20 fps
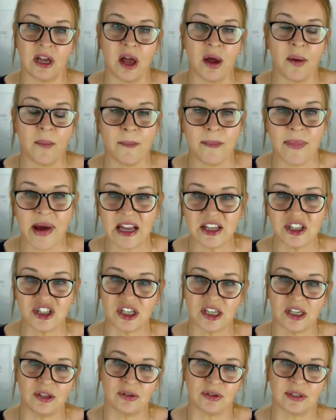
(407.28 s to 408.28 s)

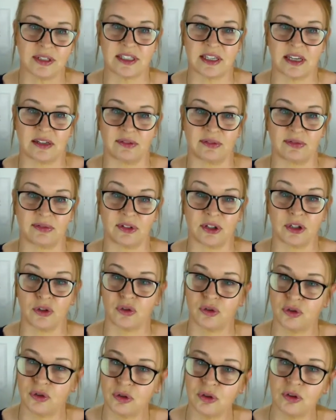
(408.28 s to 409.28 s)
Matching yourself
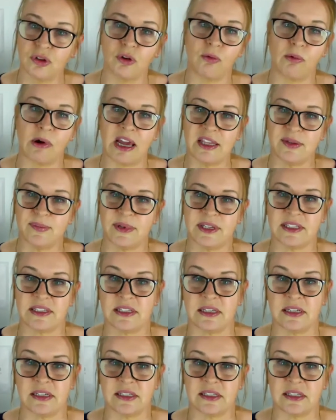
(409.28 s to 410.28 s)
to the right
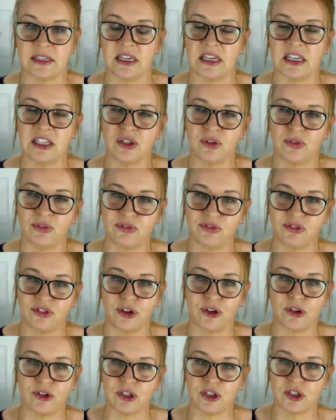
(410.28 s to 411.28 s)
business is the
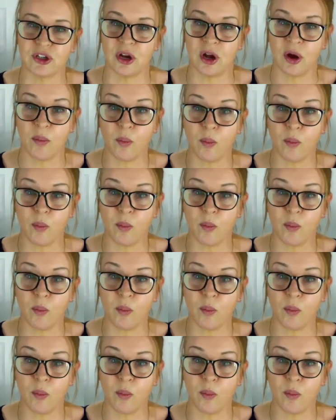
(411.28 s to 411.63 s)
first